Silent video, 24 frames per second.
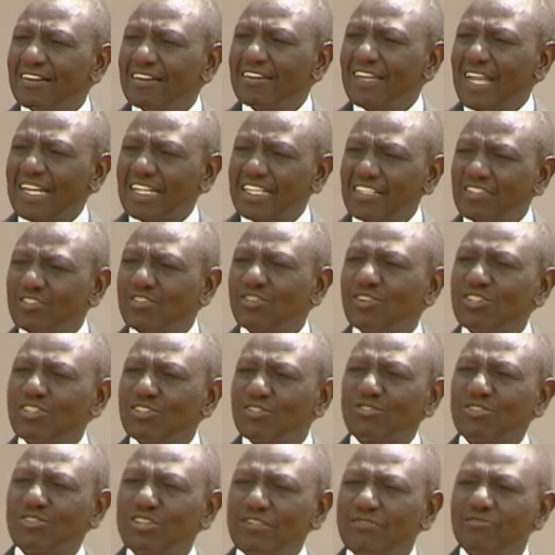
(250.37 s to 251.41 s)
that is
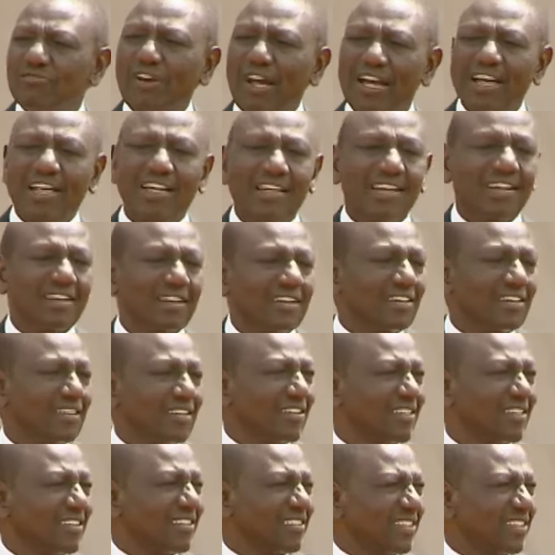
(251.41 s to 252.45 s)
going to define
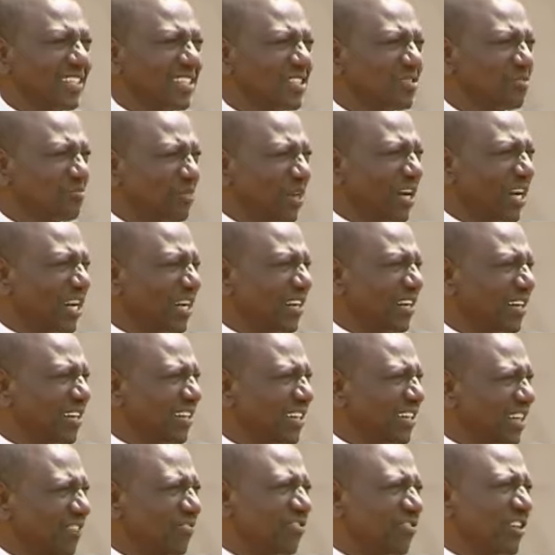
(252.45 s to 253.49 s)
this man,
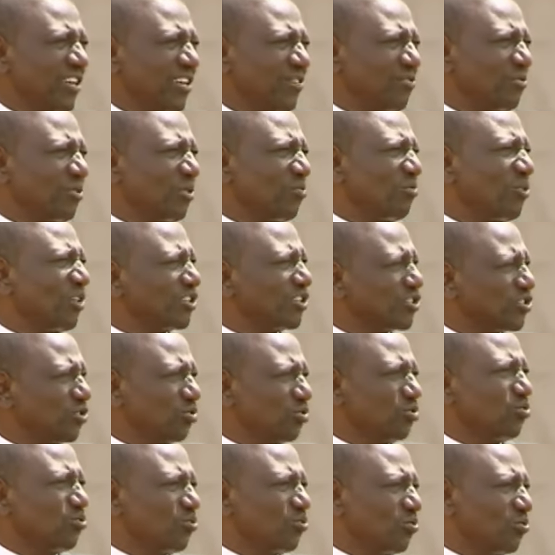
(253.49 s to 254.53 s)
Kevin. We want
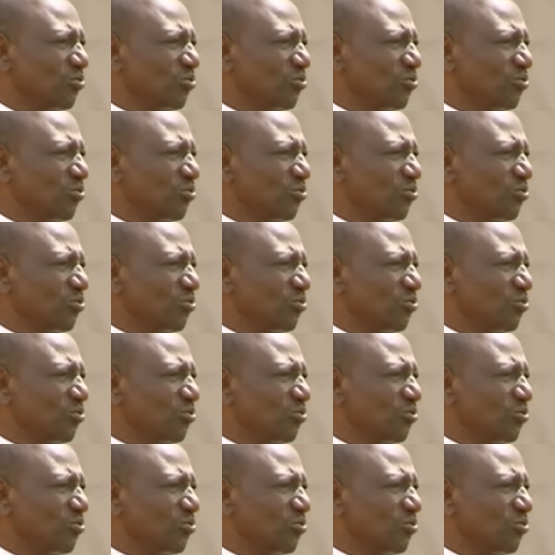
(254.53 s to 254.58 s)
you